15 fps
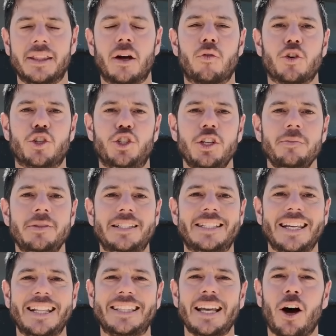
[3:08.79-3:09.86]
the regime
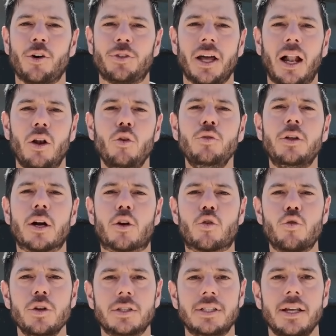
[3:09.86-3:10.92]
sent out a
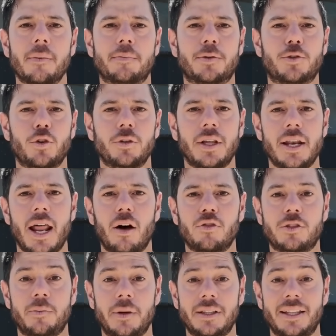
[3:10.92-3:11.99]
ludicrously absurd
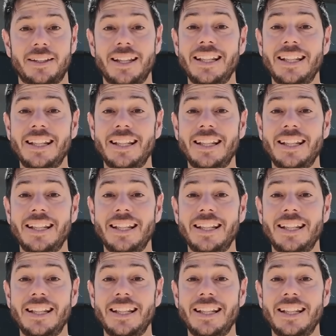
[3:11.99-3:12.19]
announcement